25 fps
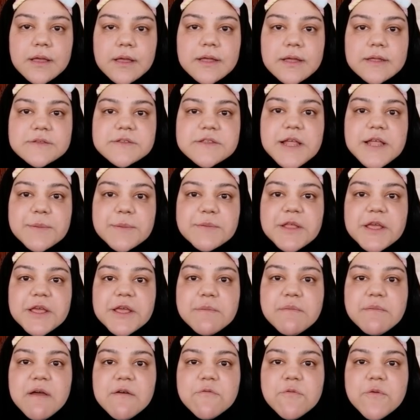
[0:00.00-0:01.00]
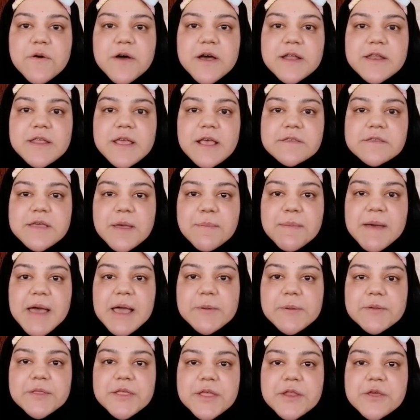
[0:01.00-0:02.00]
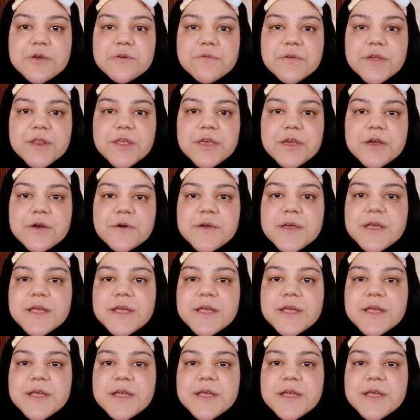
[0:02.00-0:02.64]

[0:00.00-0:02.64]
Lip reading: Assalamu alaikum everyone, yes I'm back with a new video.